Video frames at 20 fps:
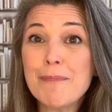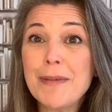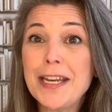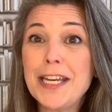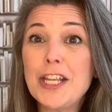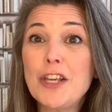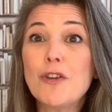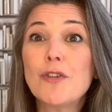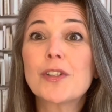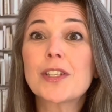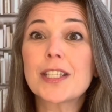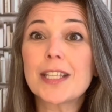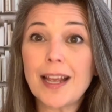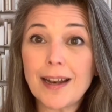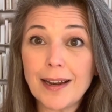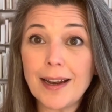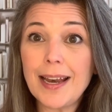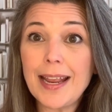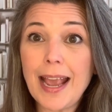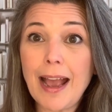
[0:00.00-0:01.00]
meaning you
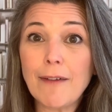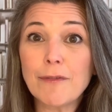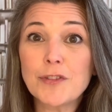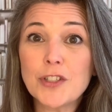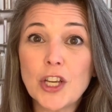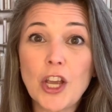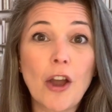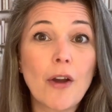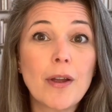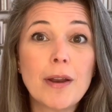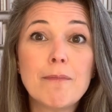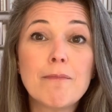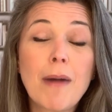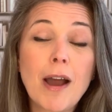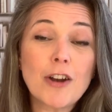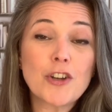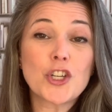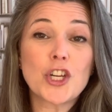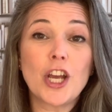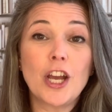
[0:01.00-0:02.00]
suddenly have to go in
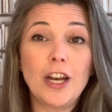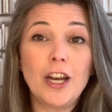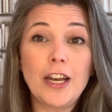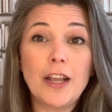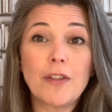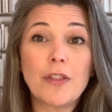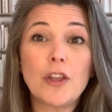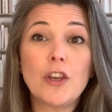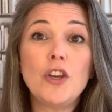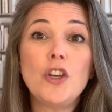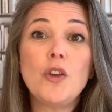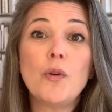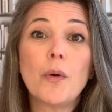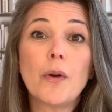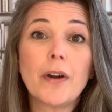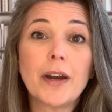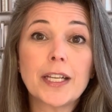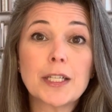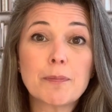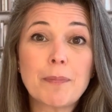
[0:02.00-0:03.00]
much earlier than you
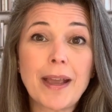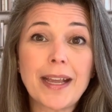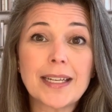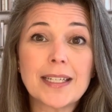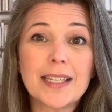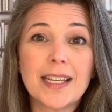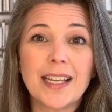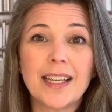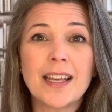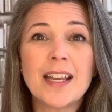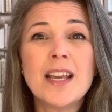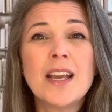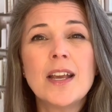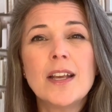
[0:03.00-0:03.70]
were expecting.